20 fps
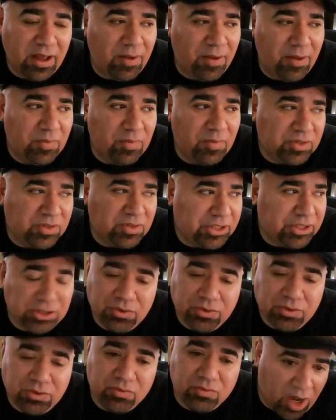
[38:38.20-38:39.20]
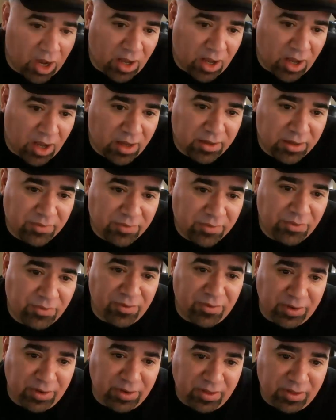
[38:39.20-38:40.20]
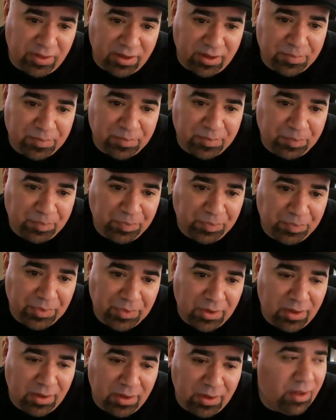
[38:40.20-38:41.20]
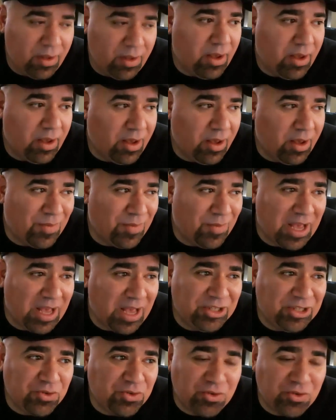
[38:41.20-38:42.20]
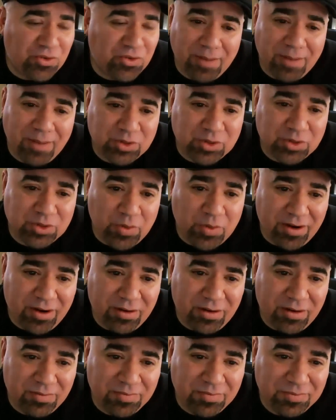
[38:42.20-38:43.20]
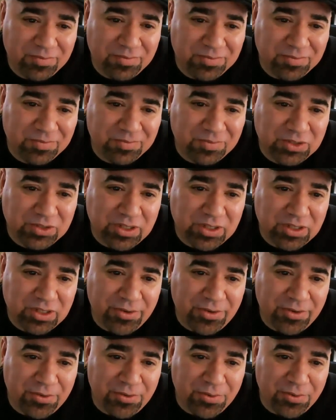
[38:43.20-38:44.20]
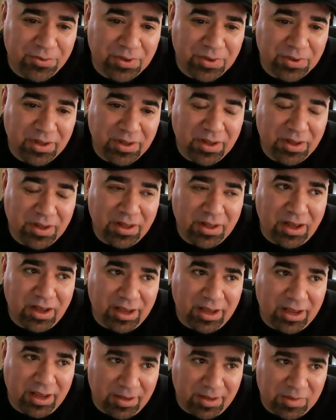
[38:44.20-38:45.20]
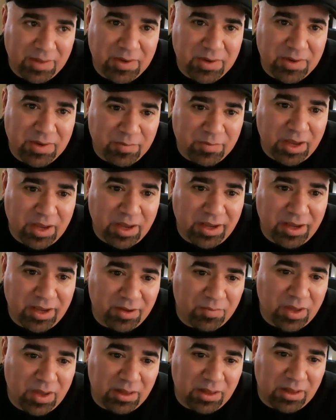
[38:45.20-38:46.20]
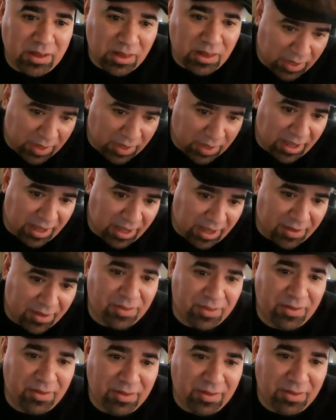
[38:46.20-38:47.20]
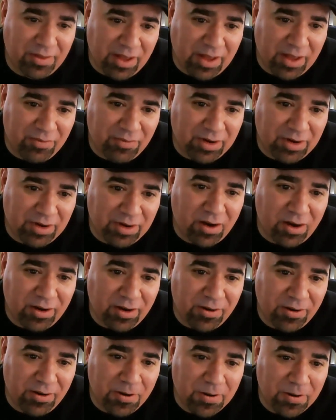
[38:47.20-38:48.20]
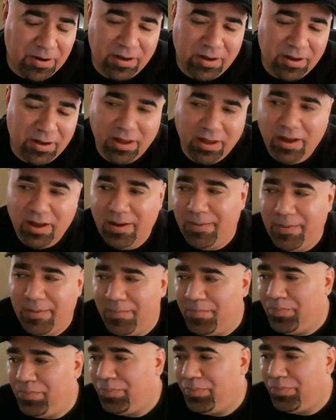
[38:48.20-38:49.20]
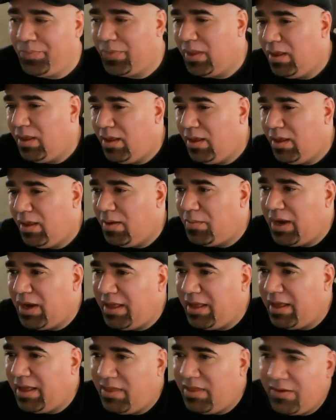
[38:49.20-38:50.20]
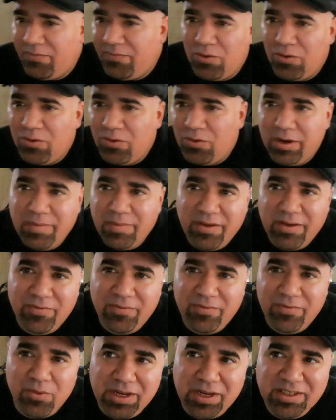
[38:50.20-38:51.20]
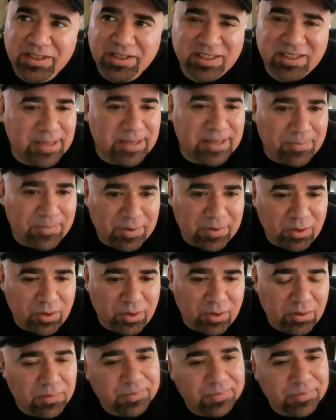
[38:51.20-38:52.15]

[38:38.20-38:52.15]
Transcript: So I shoot raw for everything. I do crop square, so I am limiting my length in that regard. But I think 40x40 is acceptable